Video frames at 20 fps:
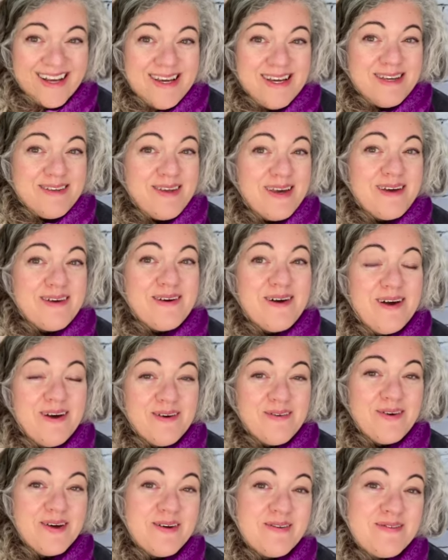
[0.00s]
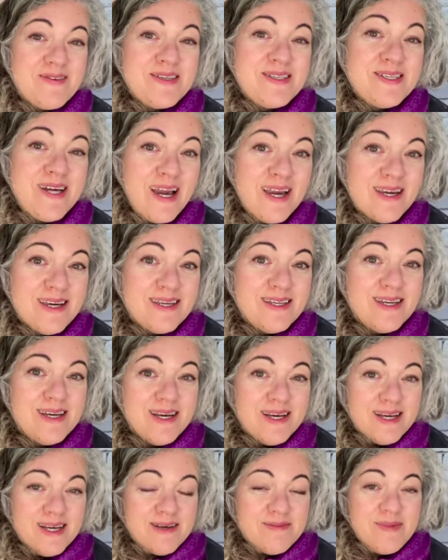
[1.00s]
Like, we have a giant
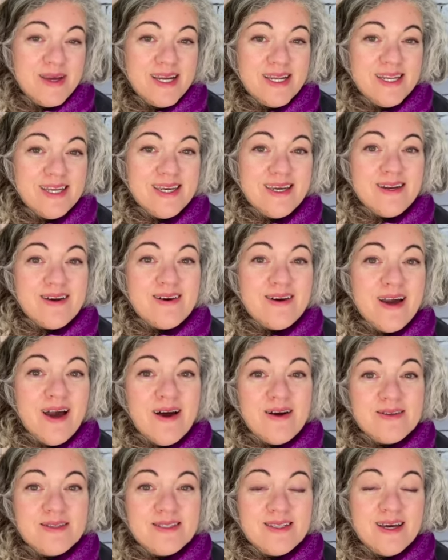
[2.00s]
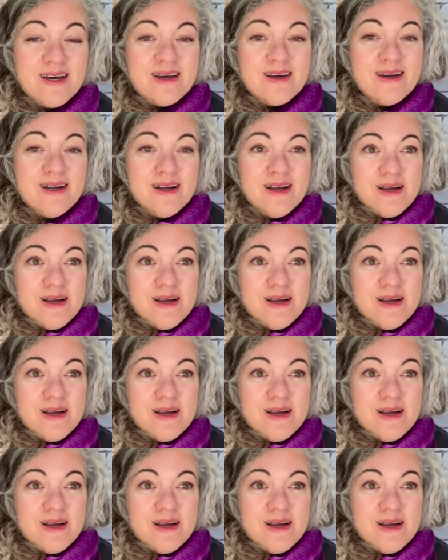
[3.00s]
painting in our house that